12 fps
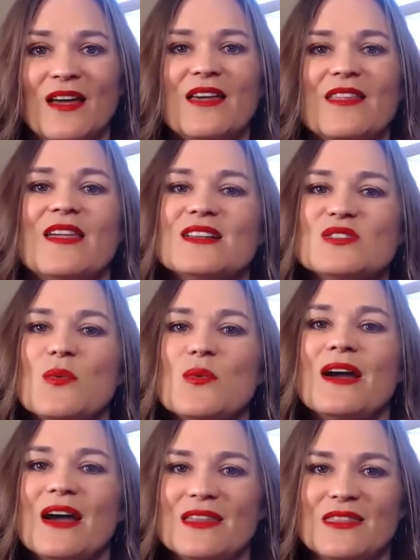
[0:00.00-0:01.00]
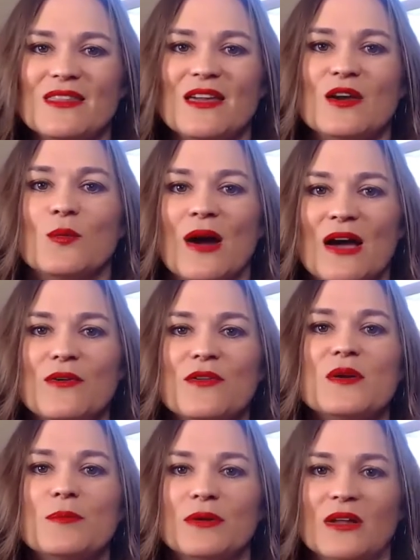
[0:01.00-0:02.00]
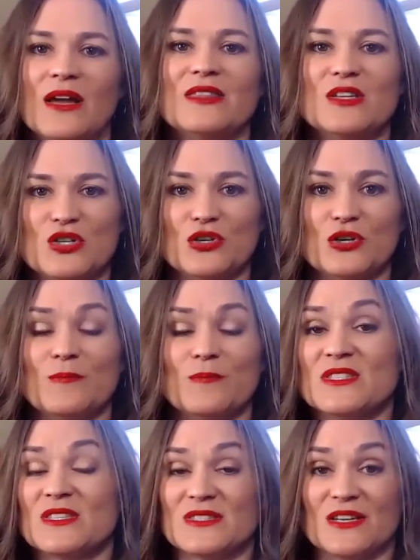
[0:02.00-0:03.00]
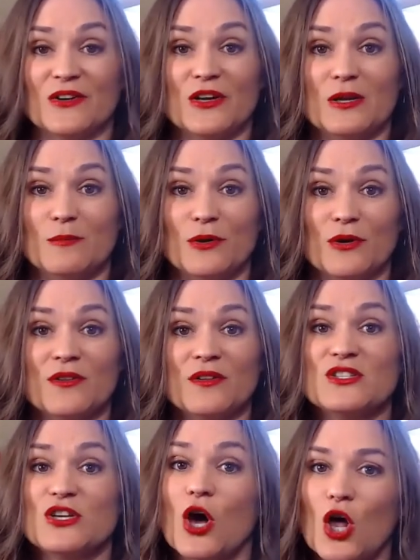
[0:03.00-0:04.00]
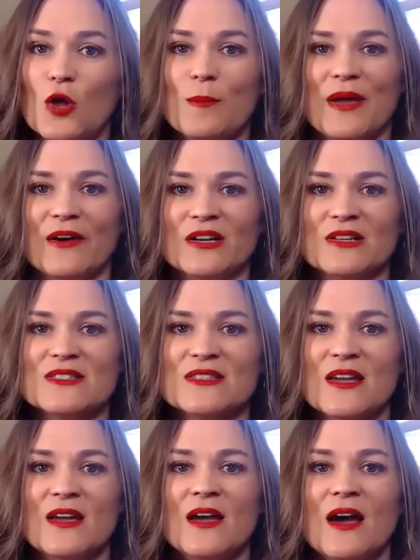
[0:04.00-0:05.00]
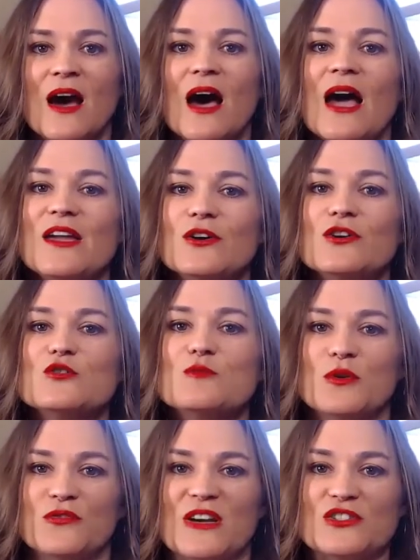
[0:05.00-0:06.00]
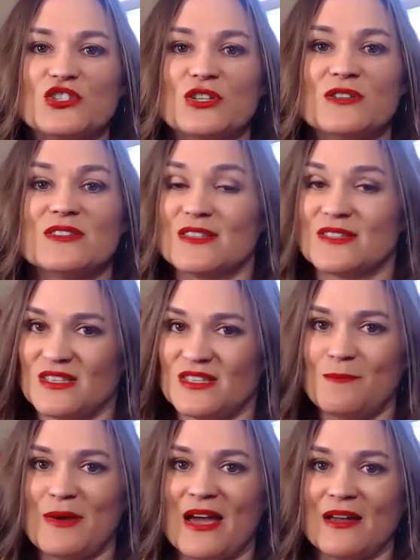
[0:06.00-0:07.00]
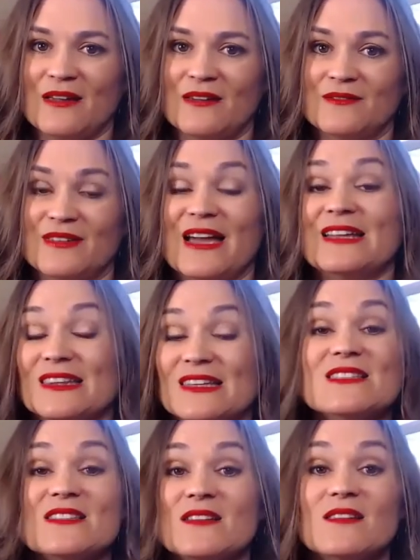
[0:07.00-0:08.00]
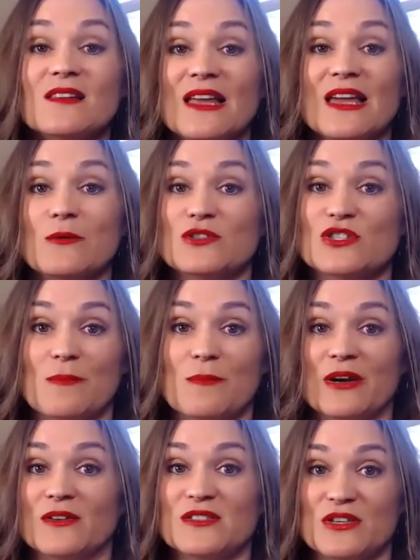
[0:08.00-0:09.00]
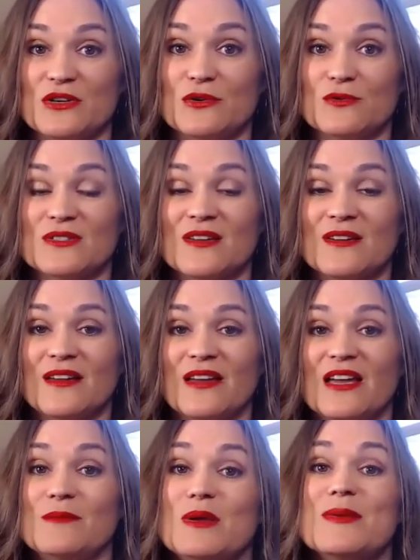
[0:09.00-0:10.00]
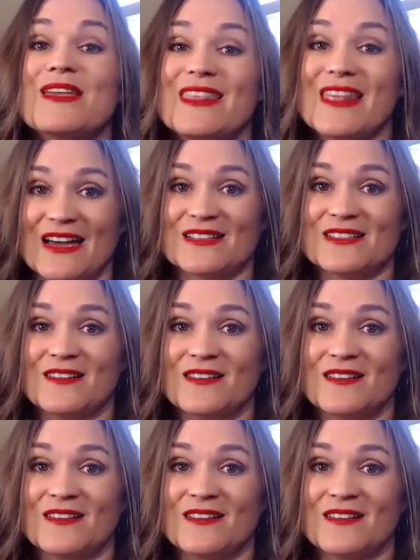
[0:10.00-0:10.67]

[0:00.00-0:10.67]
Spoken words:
That's why I think rather than applying the term cesarean birth to all parents, I urge professionals to sit back and listen to the language that parents use and mimic that.